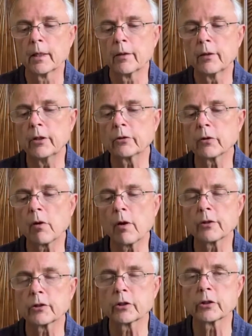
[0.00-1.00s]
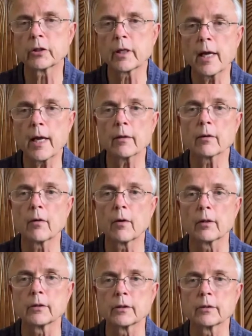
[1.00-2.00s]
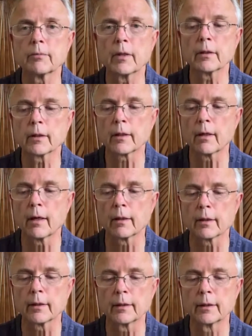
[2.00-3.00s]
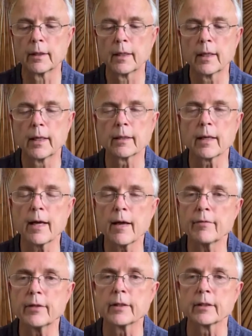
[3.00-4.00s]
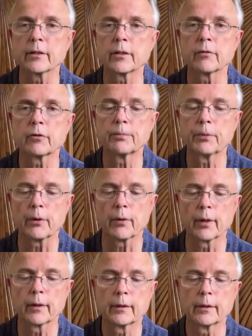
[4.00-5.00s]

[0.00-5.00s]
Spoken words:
These losses can cause melancholy and a heaviness of spirit.